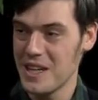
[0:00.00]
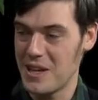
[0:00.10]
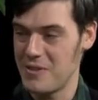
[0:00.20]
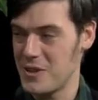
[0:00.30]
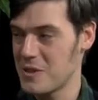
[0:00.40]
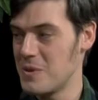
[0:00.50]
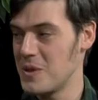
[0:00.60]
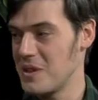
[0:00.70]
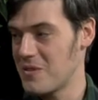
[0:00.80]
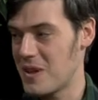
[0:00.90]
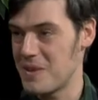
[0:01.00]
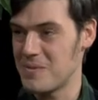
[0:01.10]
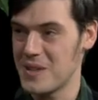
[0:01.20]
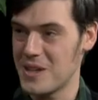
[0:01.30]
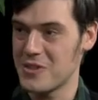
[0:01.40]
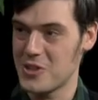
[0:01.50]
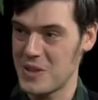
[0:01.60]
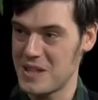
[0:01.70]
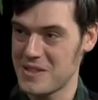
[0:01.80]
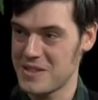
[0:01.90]
Intervale Community Farm, you know,
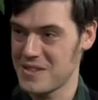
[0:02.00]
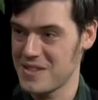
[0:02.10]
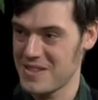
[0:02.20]
showing us